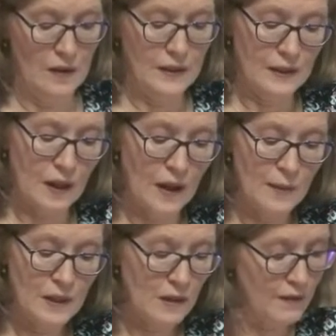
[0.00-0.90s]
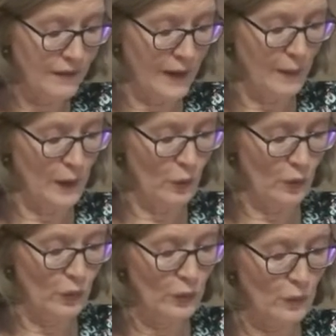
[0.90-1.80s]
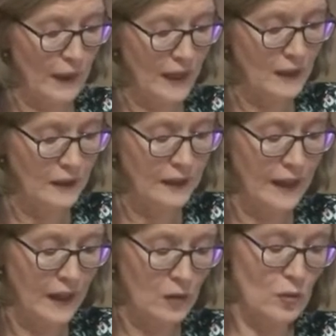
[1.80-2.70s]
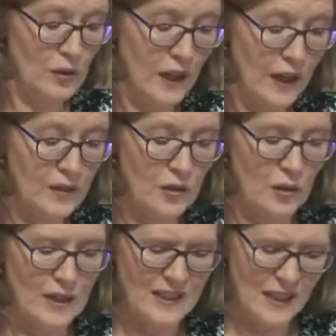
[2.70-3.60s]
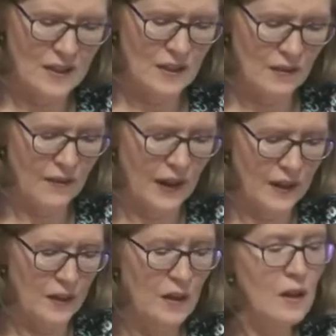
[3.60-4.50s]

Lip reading: The time in our family when we were battling Andrew's cancer intensified